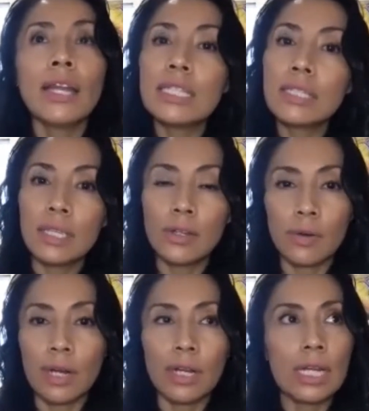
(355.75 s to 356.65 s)

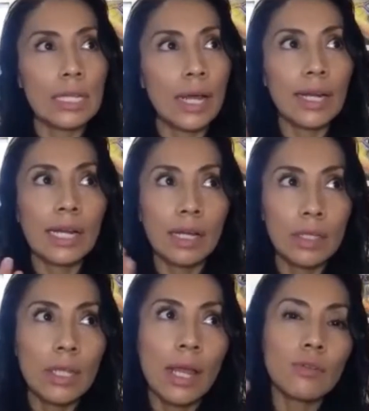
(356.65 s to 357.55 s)
integrating,
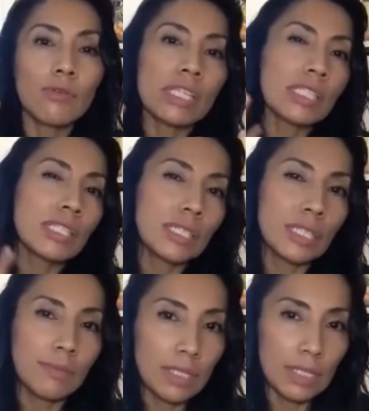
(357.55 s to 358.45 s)
not
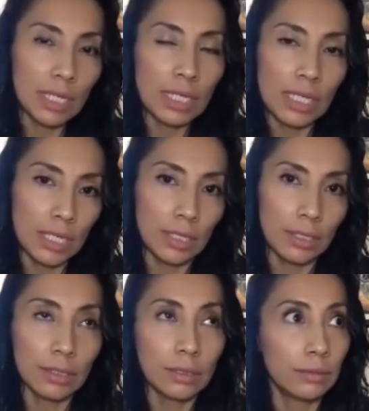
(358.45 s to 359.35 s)
receiving the
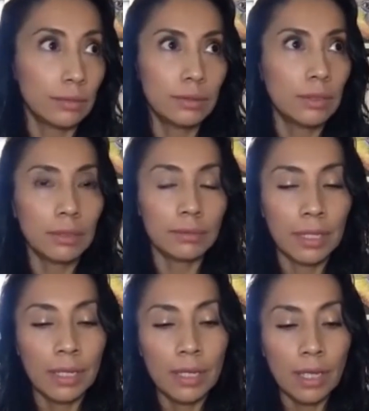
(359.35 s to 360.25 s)
healing.
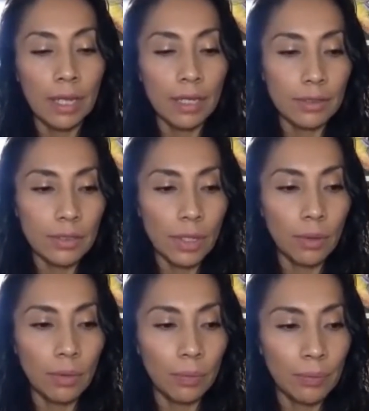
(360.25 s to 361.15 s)

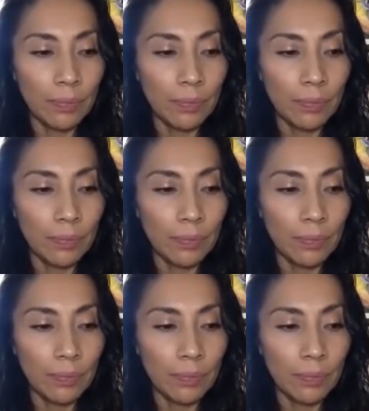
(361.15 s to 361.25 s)
So